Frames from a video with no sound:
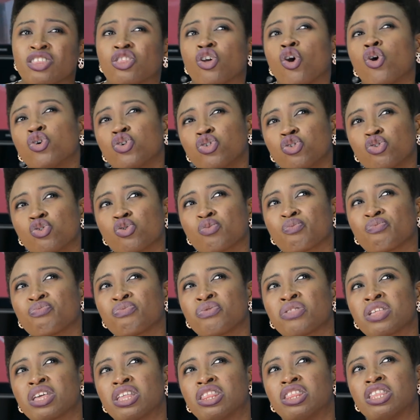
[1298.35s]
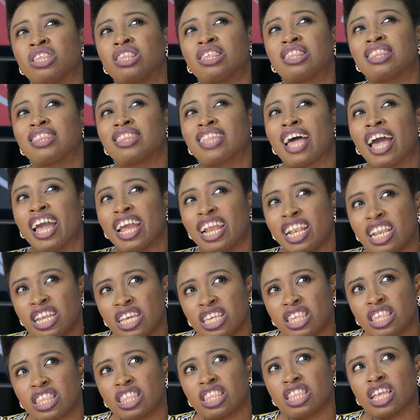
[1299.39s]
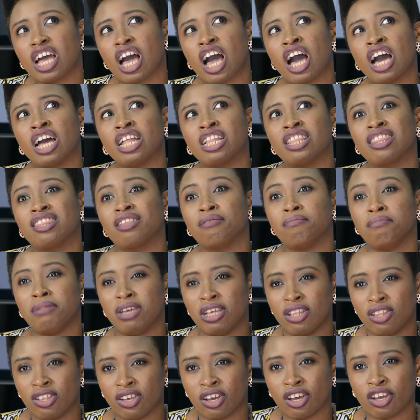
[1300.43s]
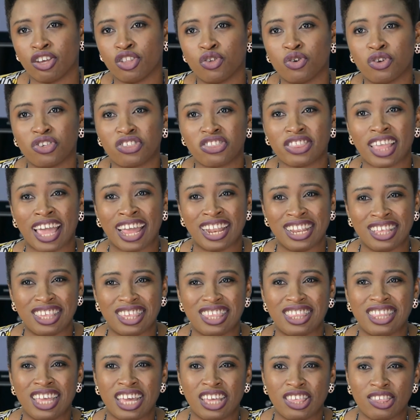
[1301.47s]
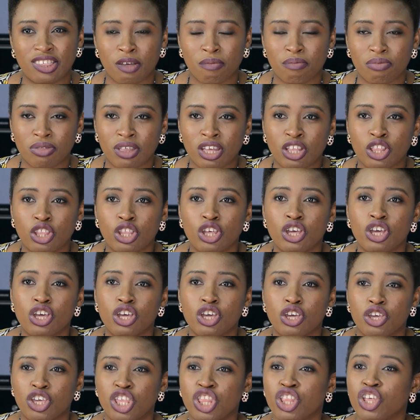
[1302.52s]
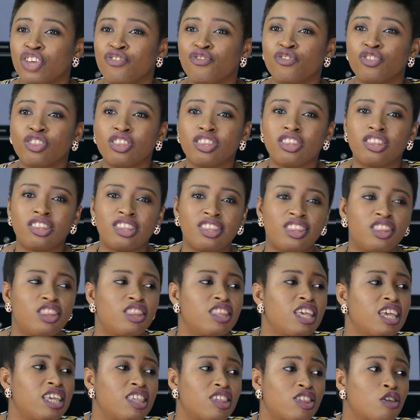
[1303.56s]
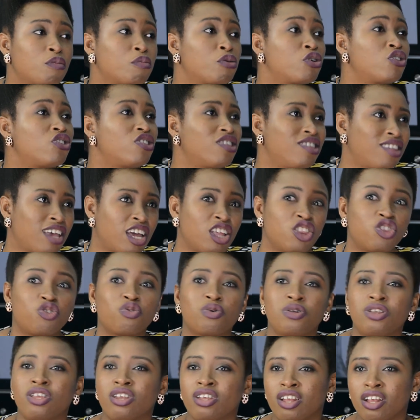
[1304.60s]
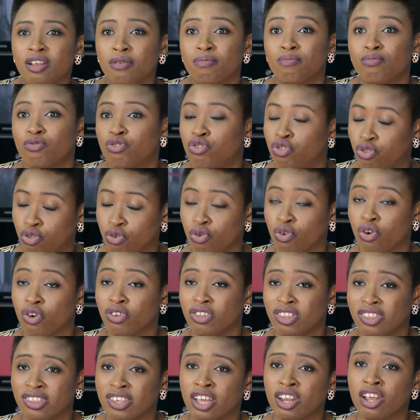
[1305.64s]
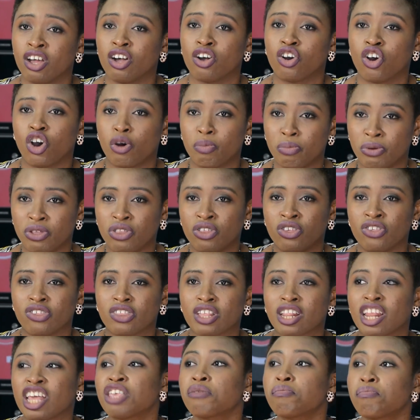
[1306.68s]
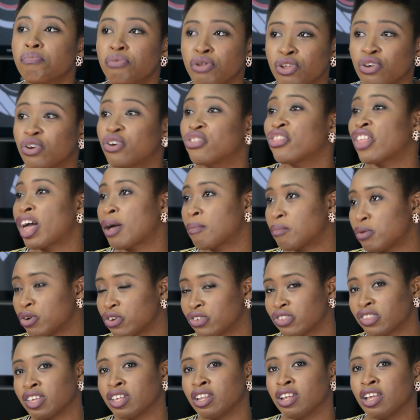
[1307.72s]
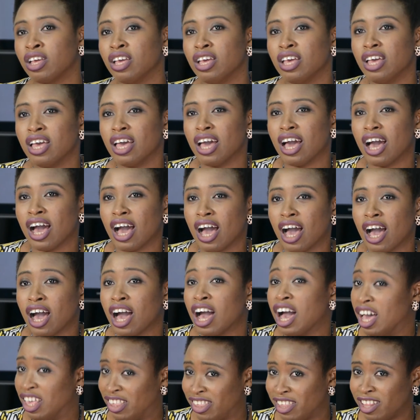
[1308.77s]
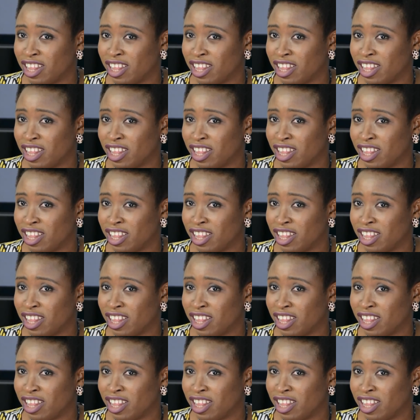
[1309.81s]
And also, the stylist and the media, you know, a stylist takes something, you know, even takes someone's design to another so-called designer, copy this, and let's put it on that person, a